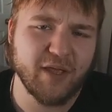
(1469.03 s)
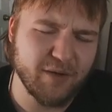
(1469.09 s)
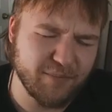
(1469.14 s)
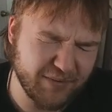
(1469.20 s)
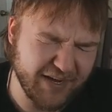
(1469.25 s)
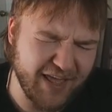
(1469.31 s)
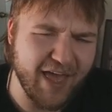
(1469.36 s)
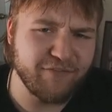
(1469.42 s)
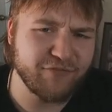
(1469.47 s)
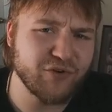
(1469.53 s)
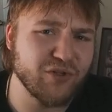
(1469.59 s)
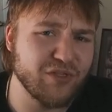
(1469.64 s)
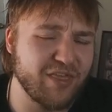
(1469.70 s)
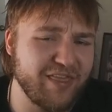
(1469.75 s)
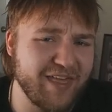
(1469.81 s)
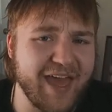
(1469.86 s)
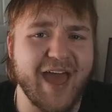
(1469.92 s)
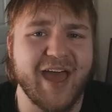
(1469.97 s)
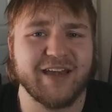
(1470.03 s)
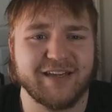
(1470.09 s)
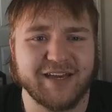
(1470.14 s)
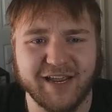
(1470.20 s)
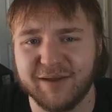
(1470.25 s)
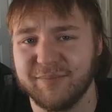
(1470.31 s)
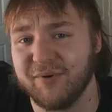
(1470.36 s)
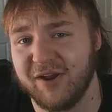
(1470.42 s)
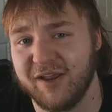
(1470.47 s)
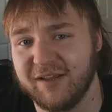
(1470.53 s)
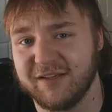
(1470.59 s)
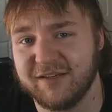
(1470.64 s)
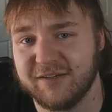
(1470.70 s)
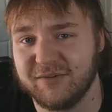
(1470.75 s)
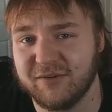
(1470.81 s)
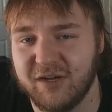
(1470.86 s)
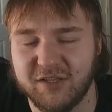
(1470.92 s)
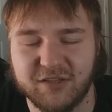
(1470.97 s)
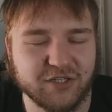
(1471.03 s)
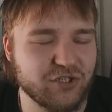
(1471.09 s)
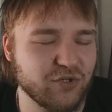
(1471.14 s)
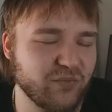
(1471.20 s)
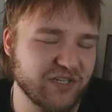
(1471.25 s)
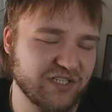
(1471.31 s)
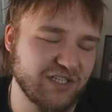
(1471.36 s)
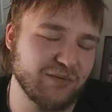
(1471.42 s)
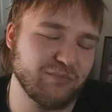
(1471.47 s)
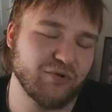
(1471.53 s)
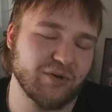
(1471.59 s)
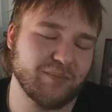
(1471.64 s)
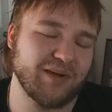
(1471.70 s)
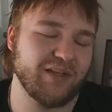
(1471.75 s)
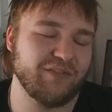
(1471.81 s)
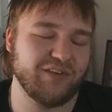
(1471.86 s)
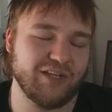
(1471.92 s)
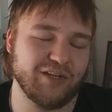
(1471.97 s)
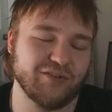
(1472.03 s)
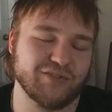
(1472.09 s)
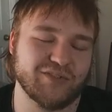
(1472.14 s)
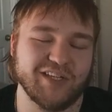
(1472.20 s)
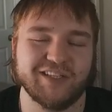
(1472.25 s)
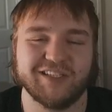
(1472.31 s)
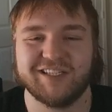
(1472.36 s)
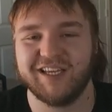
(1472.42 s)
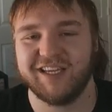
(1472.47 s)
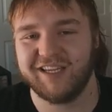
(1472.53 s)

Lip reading: But after that, take a break. unless you're watching more of my videos, then sit